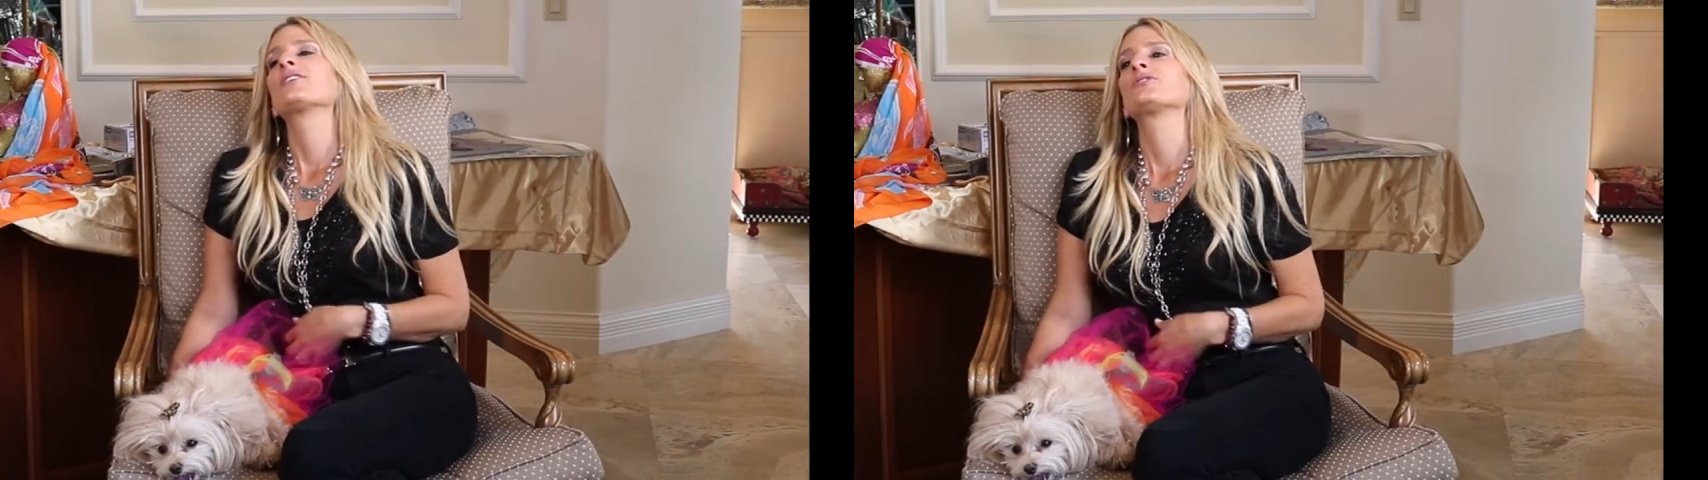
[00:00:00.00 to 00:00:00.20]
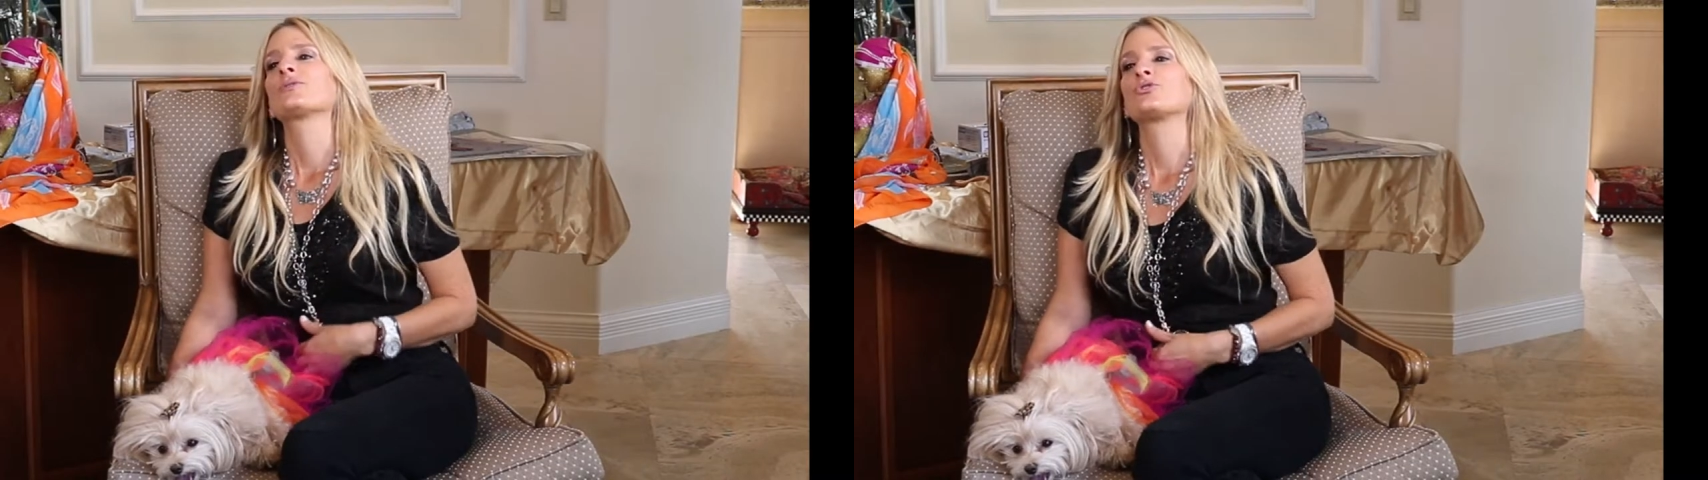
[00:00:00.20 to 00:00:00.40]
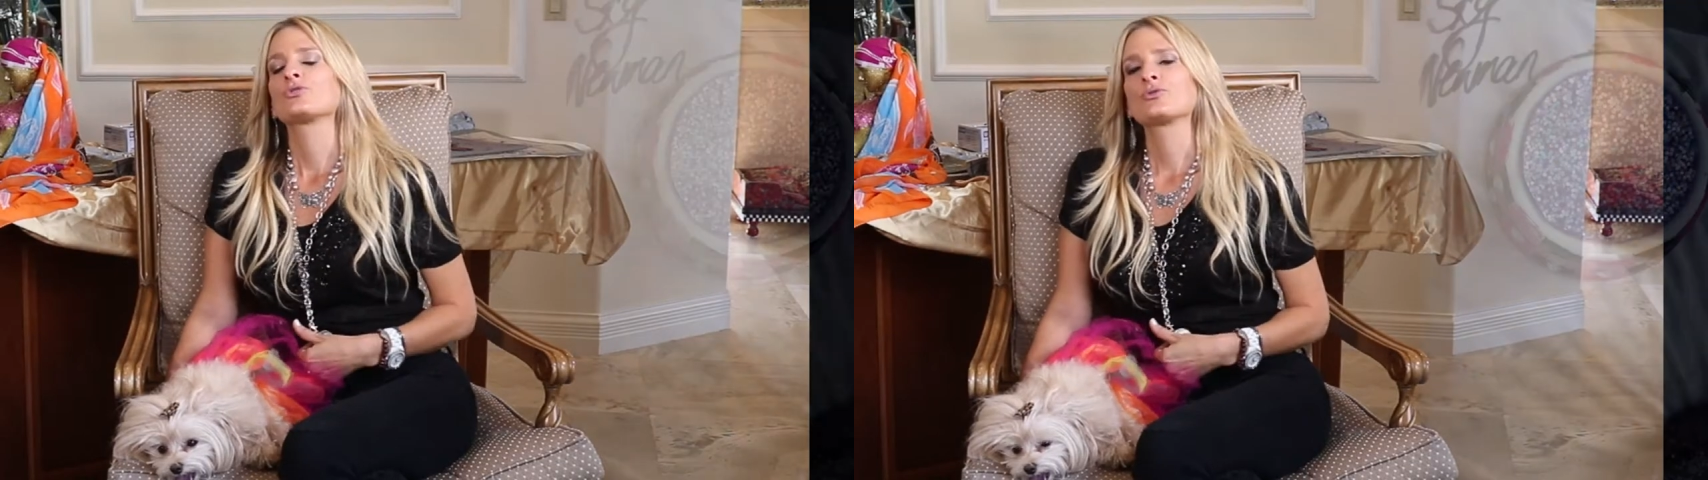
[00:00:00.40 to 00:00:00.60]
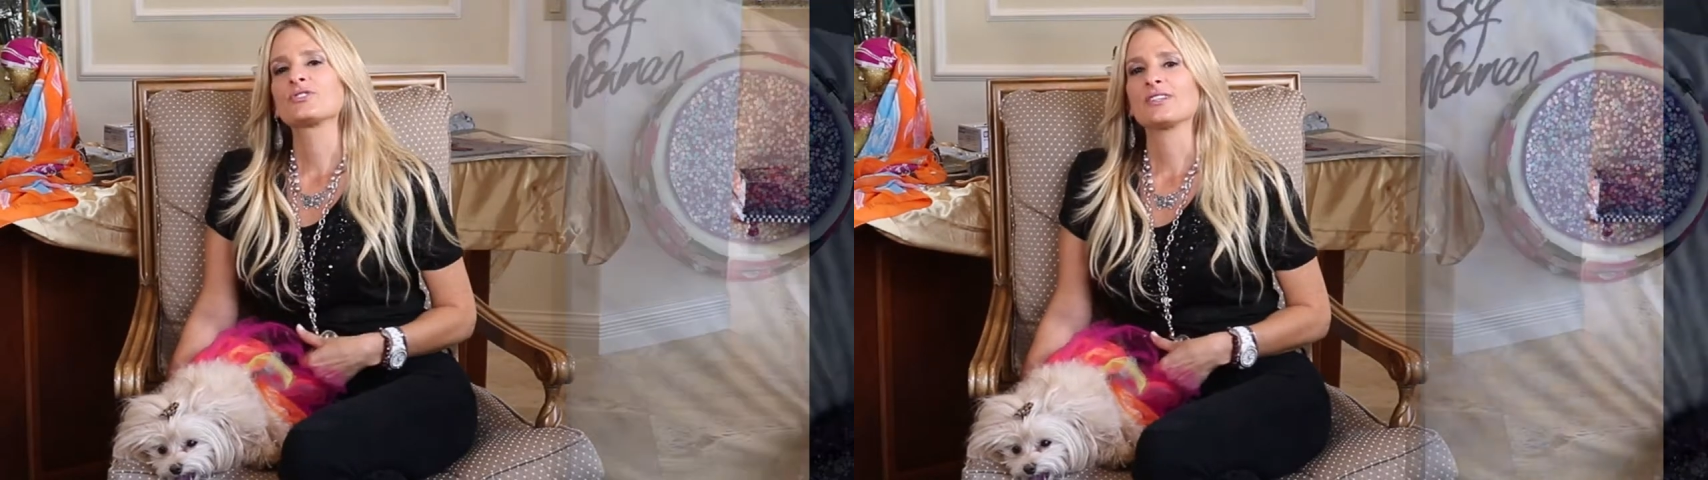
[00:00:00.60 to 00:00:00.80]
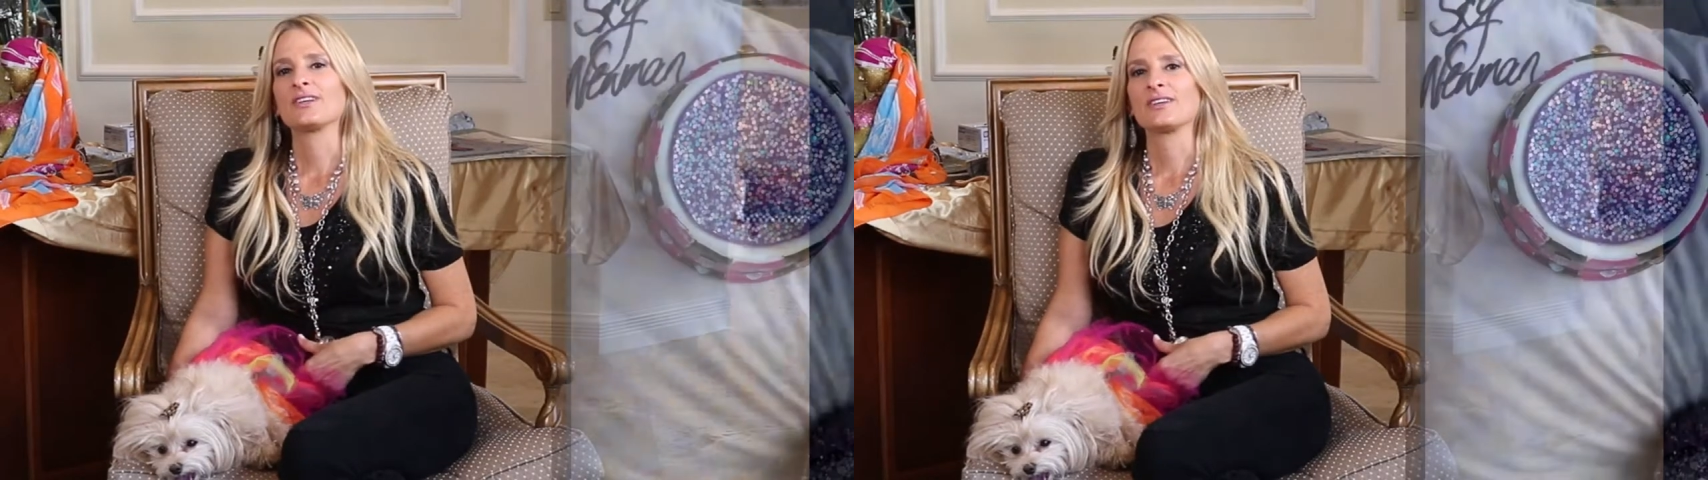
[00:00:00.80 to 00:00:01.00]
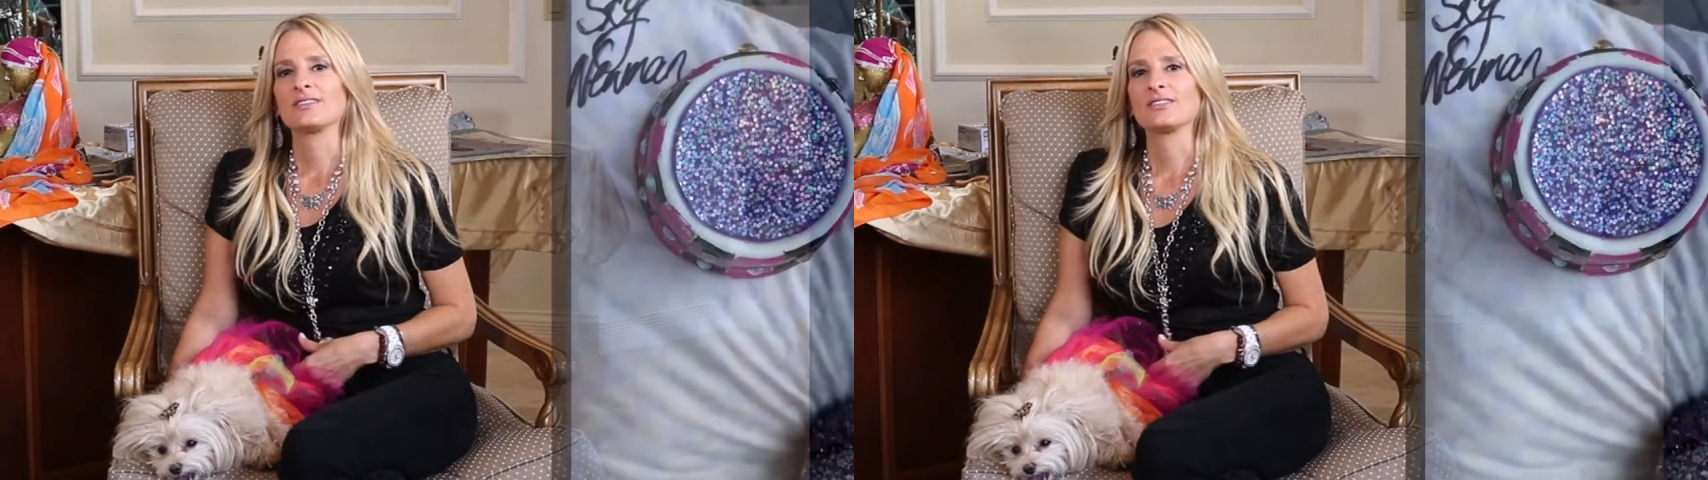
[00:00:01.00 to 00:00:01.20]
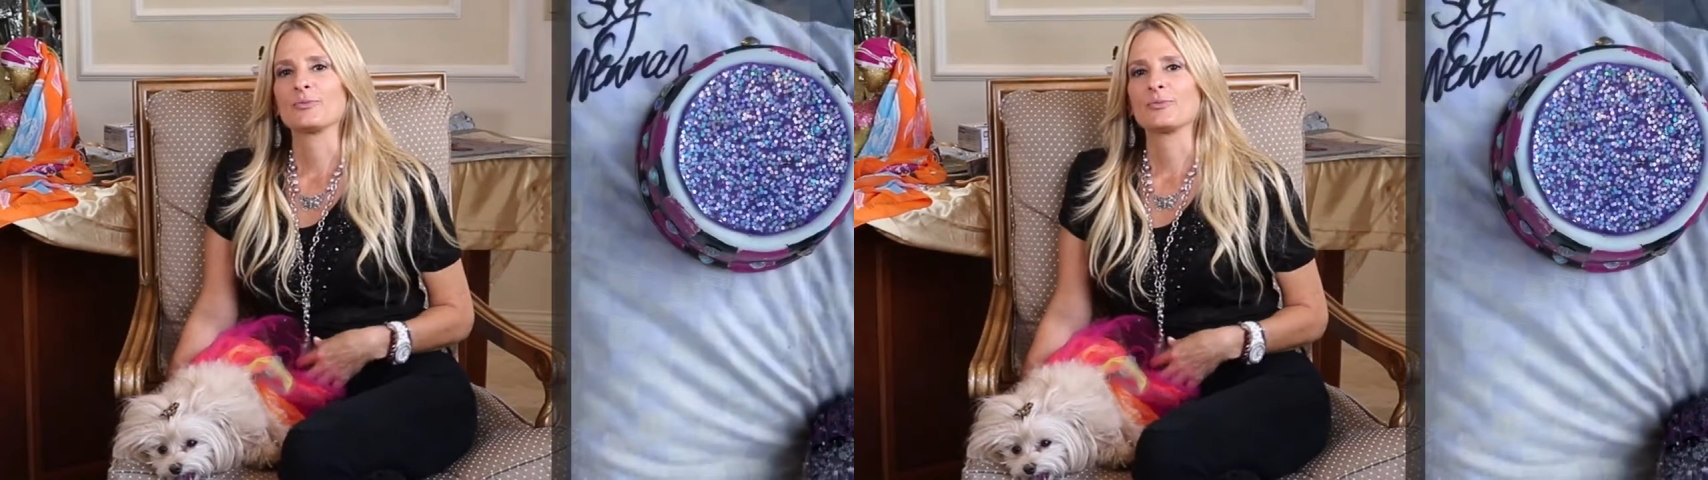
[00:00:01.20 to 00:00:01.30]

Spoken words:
So Jules is